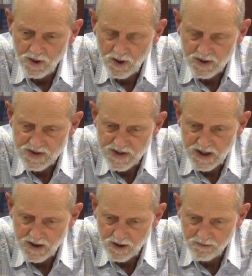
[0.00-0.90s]

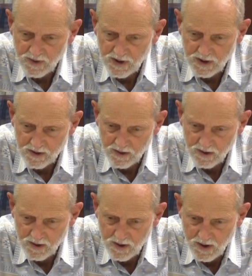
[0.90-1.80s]
Nagasena, in
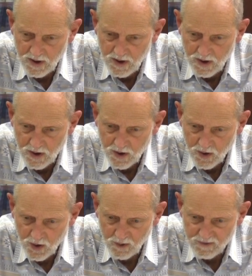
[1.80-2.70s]

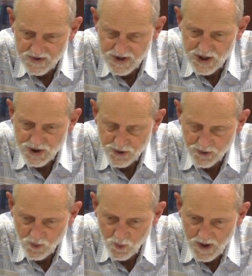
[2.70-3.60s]

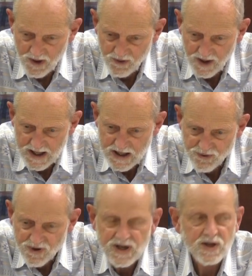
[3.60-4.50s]
conversation with a
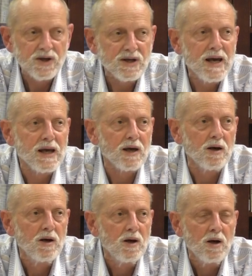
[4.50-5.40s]
Greek king.